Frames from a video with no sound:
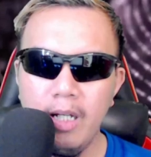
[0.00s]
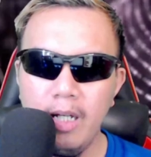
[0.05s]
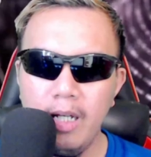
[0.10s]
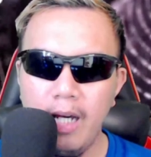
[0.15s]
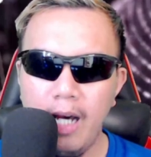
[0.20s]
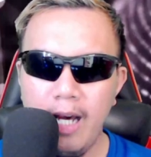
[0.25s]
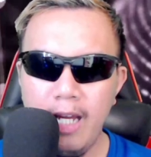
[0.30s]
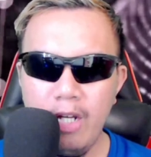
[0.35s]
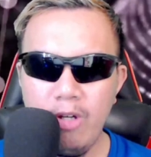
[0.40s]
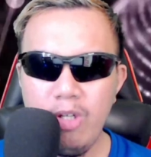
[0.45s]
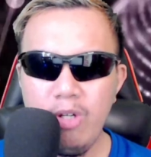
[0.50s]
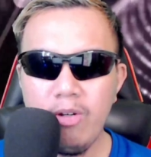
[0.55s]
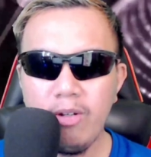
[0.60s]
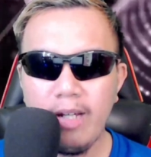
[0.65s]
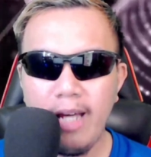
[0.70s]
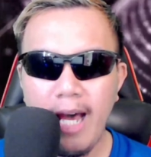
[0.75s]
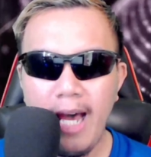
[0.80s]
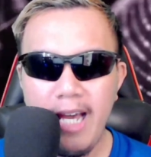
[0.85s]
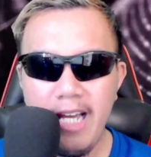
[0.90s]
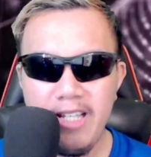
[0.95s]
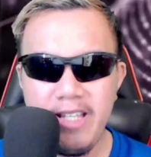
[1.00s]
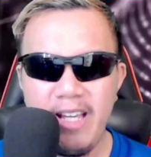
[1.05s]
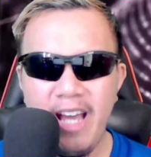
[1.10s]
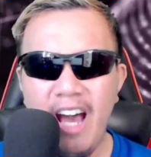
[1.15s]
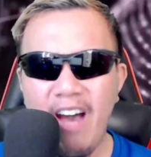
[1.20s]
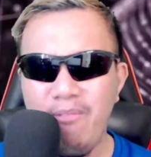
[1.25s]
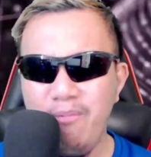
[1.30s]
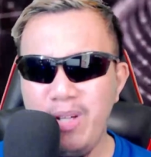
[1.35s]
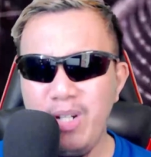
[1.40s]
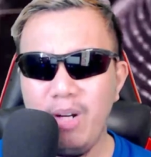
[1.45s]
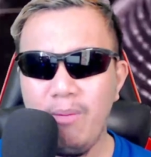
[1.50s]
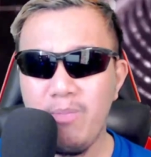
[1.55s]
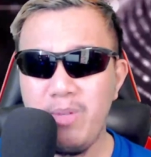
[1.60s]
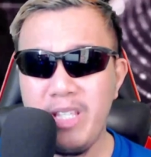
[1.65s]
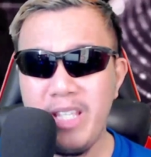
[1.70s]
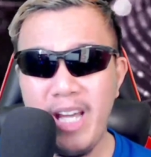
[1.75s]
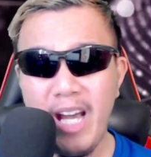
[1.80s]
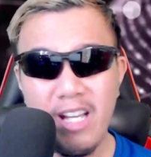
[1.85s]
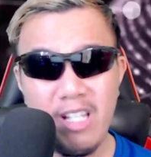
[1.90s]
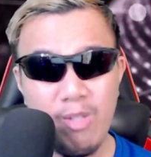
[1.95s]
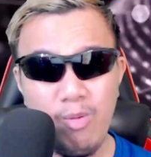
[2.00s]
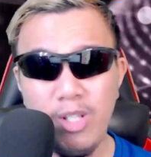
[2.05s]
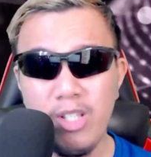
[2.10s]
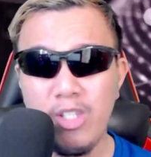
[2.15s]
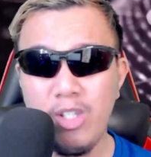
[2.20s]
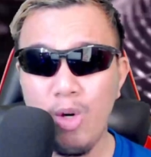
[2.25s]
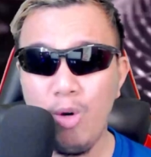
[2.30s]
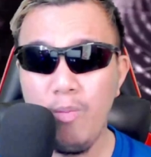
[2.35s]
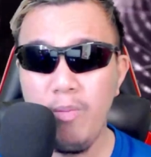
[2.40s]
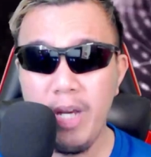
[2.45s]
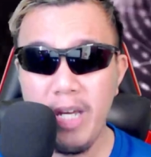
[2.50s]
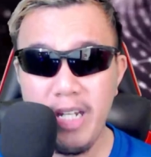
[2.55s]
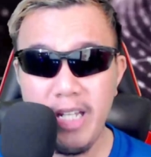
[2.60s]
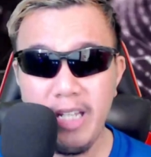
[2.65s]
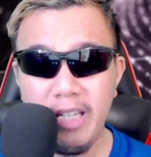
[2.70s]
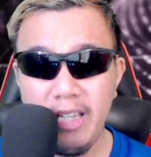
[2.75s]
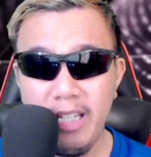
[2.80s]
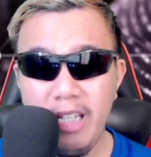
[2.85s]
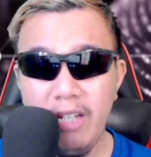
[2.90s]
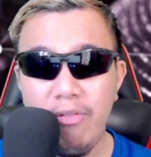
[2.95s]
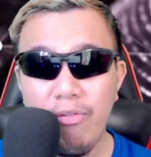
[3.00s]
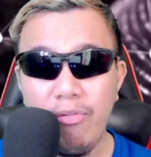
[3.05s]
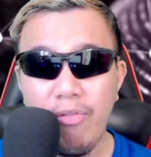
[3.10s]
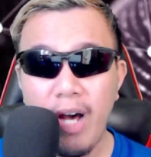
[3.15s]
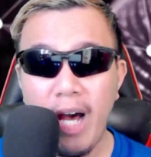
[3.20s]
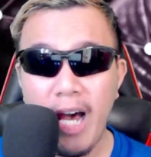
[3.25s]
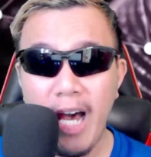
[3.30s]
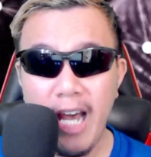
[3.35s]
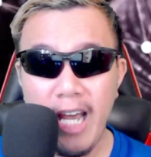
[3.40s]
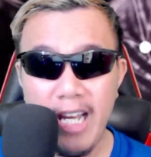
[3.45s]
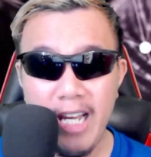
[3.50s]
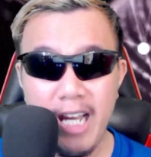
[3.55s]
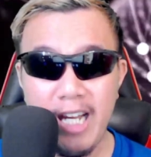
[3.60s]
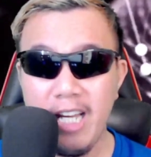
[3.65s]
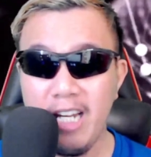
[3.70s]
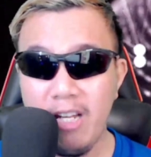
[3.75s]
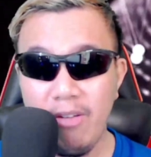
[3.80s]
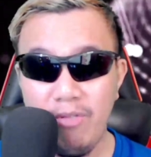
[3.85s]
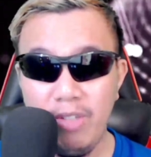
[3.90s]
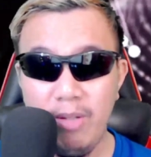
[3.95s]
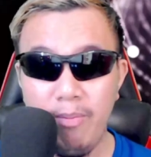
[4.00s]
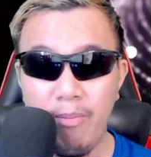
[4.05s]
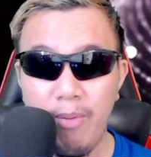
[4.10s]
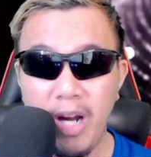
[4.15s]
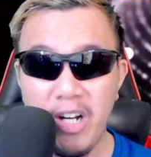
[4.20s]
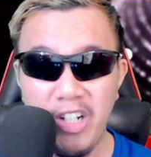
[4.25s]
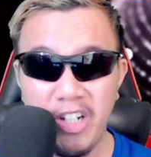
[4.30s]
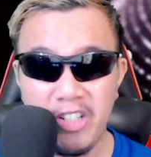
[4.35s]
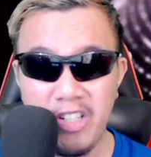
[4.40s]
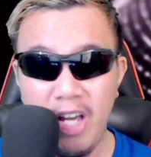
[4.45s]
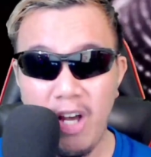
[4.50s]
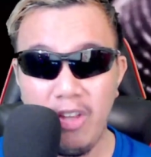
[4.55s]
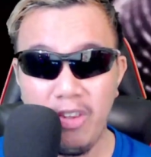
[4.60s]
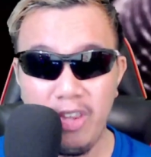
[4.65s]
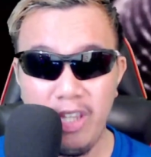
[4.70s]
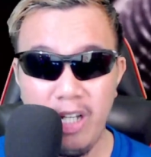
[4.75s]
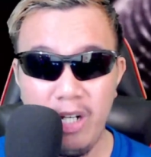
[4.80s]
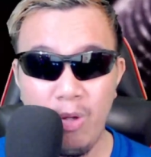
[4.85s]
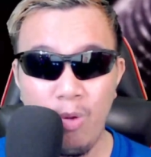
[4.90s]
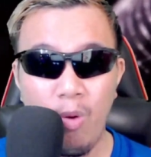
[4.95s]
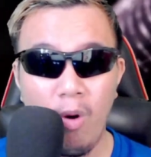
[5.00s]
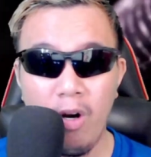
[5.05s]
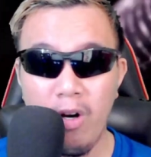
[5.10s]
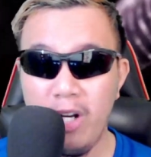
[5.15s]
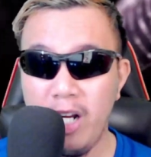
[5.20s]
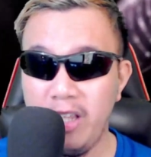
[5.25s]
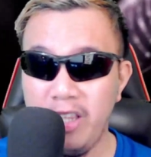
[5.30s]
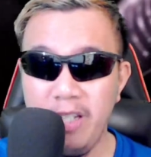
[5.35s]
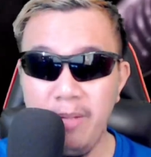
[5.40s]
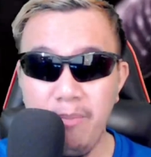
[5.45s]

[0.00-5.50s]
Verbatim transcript: I know you guys have been obsessed with so many DeFi and N F T projects out there who are nothing